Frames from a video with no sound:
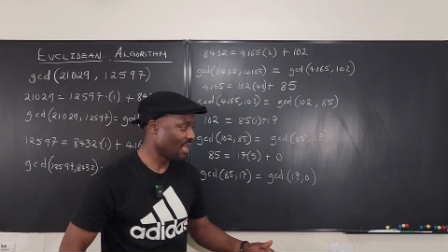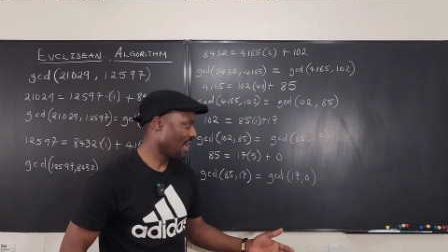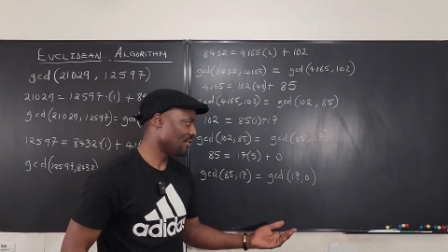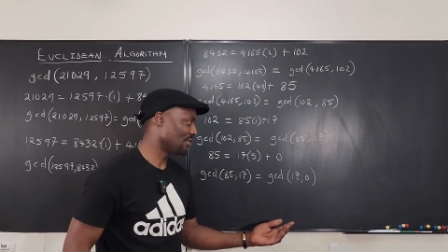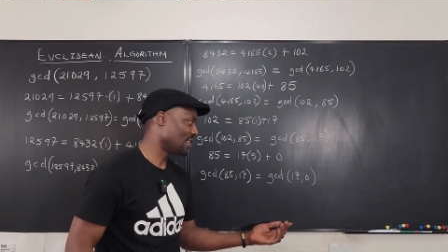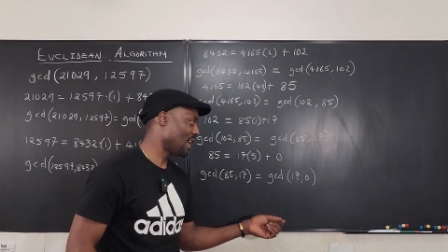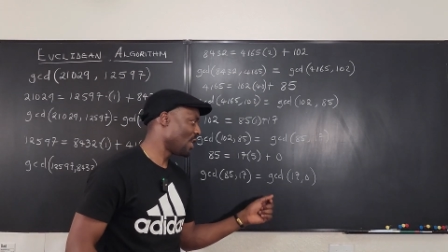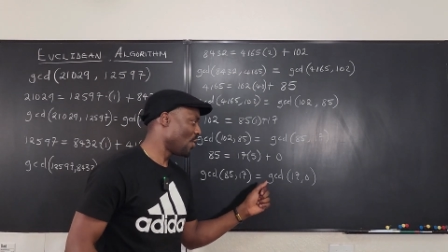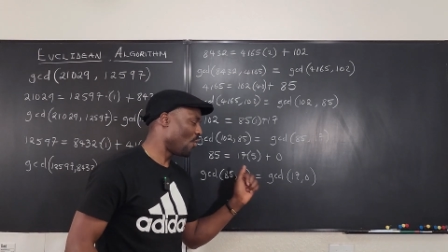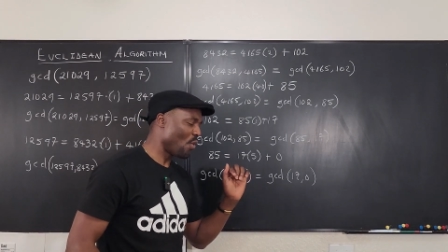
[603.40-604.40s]
and you say,
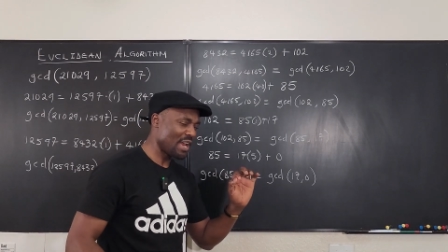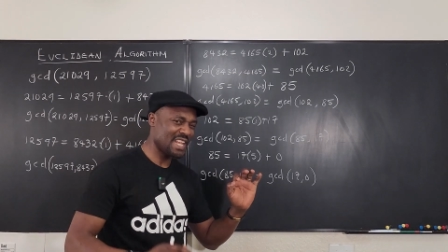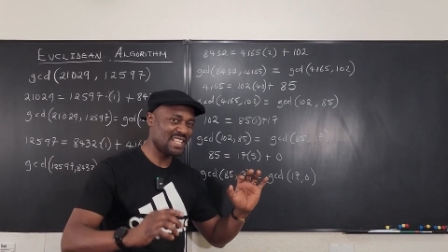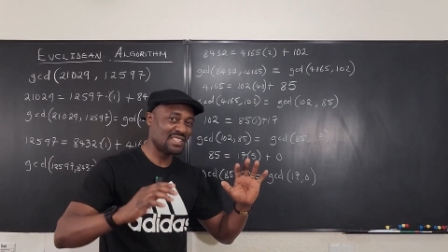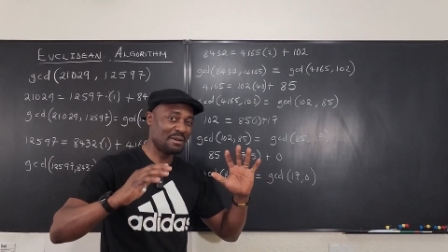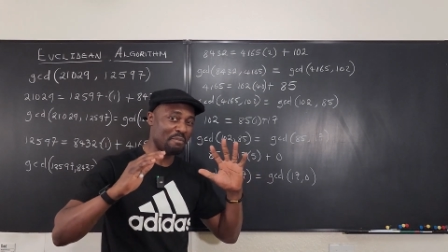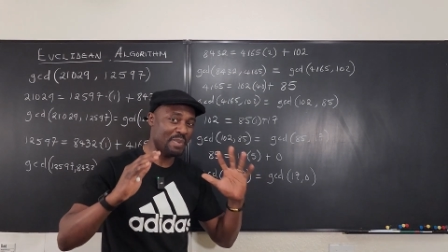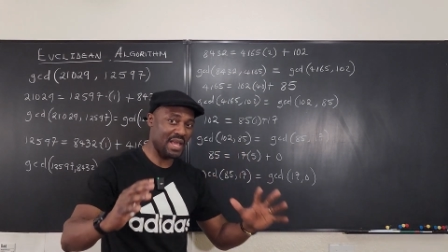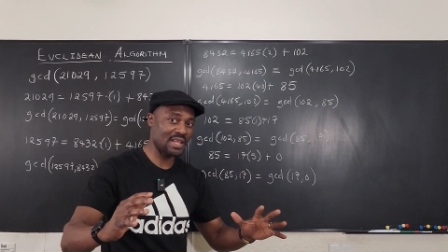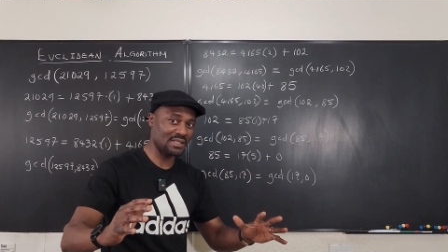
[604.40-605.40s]
what is the
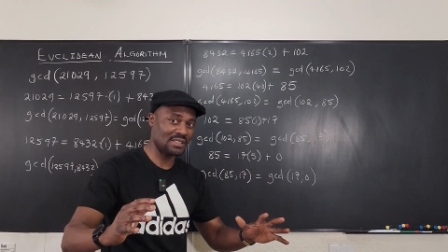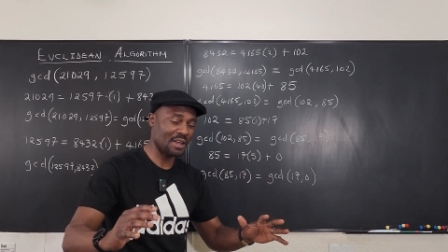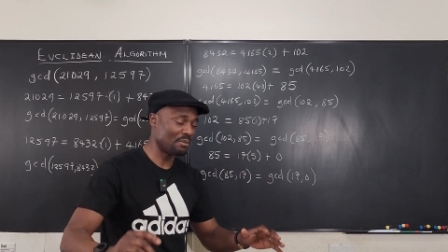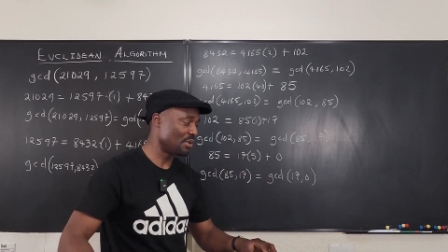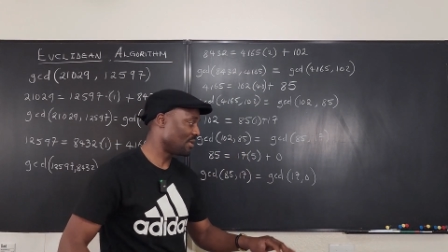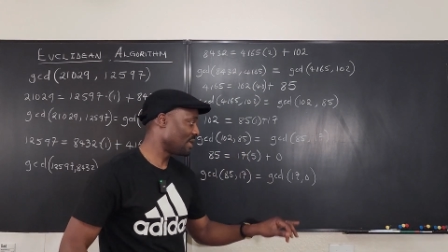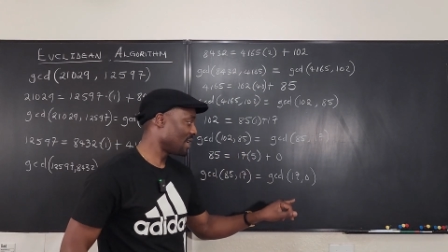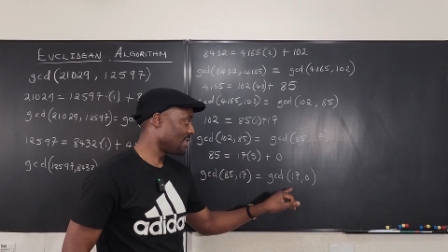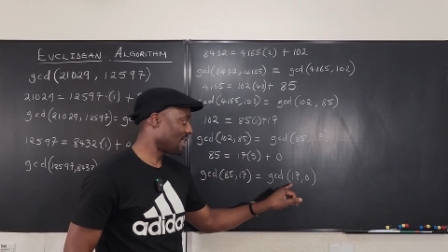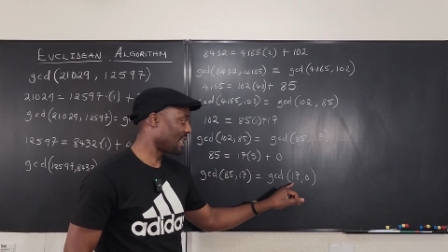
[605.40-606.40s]
biggest number
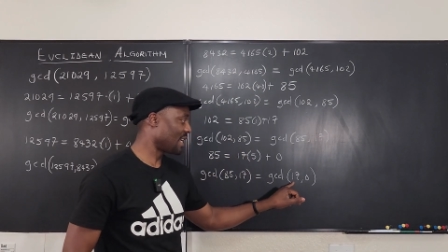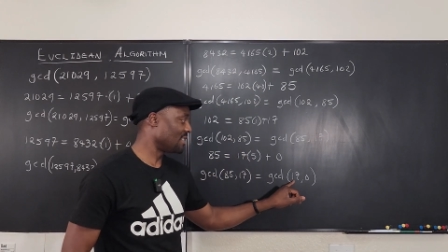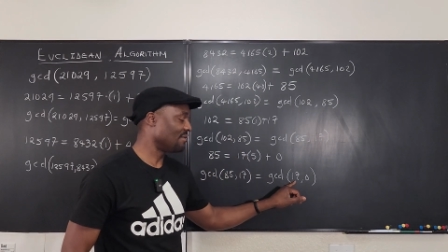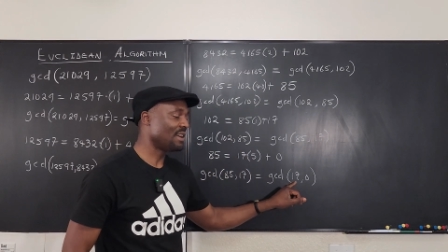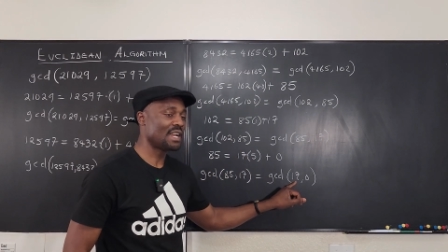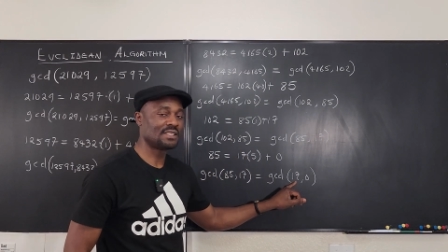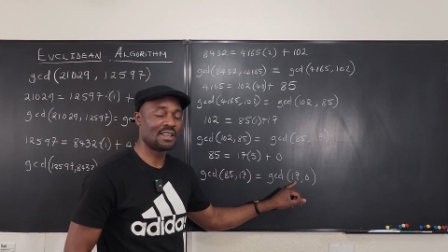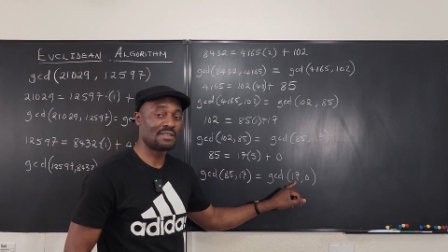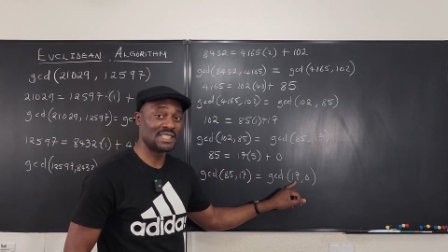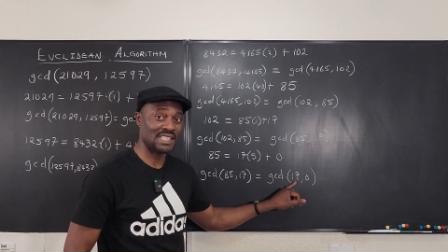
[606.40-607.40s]
that can divide
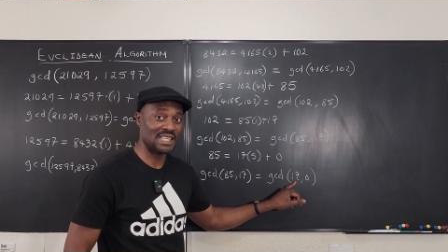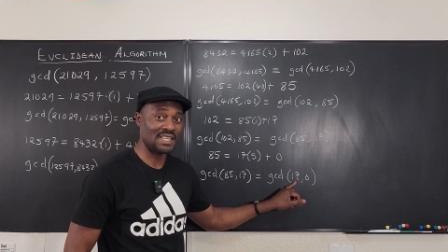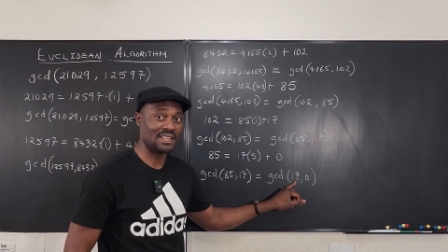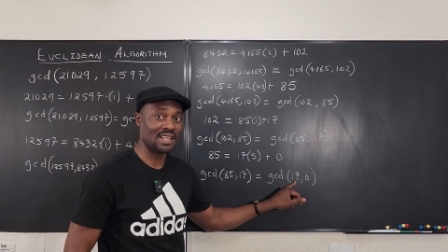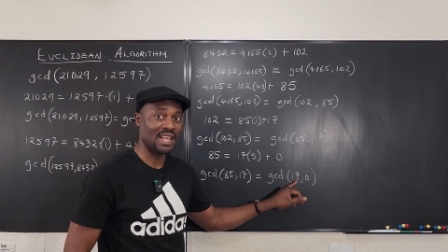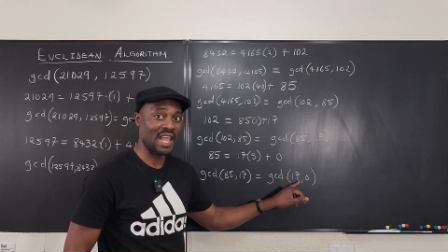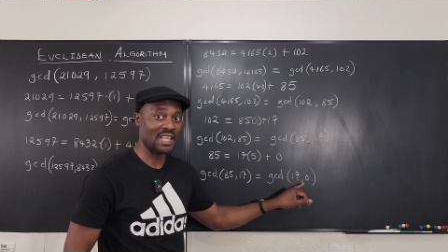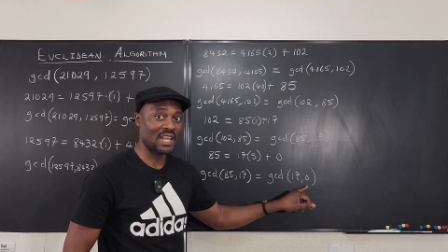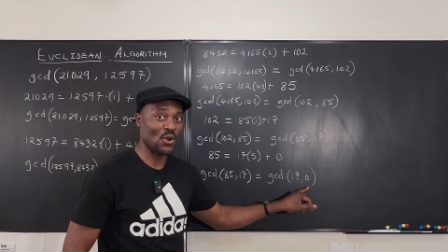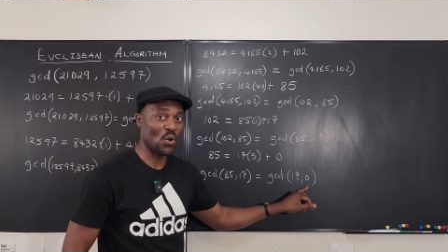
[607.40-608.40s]
17 and
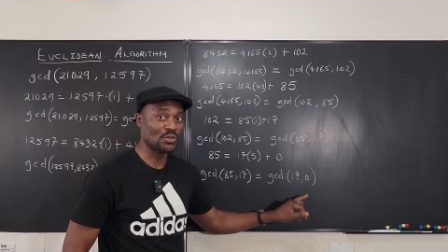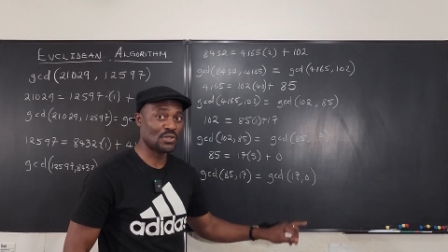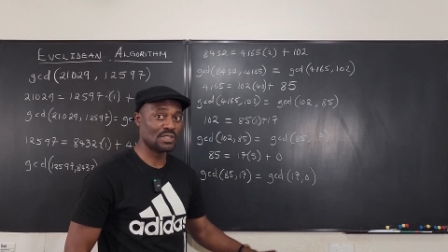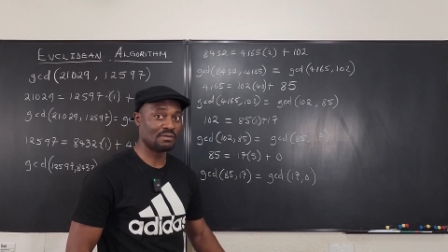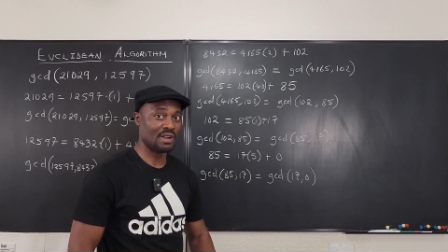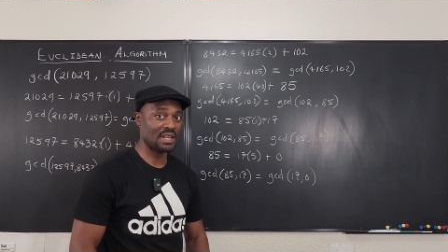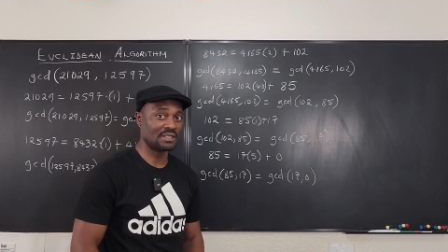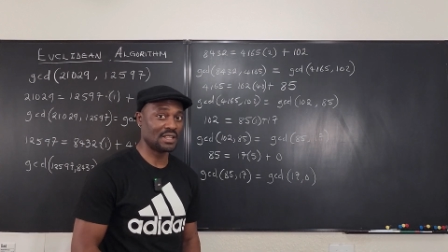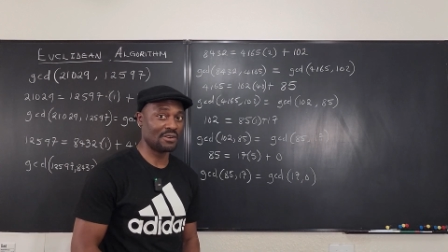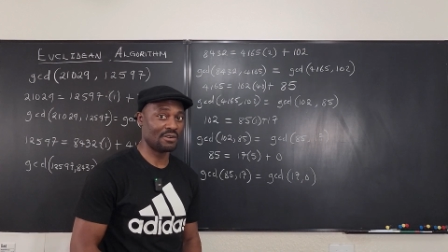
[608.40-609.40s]
can also divide
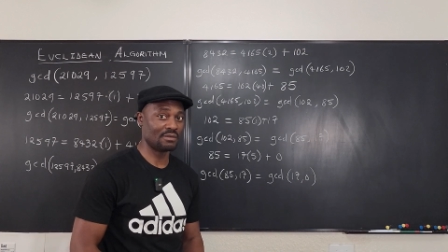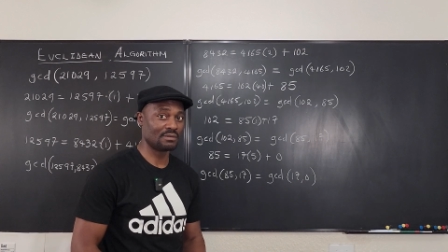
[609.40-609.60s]
0?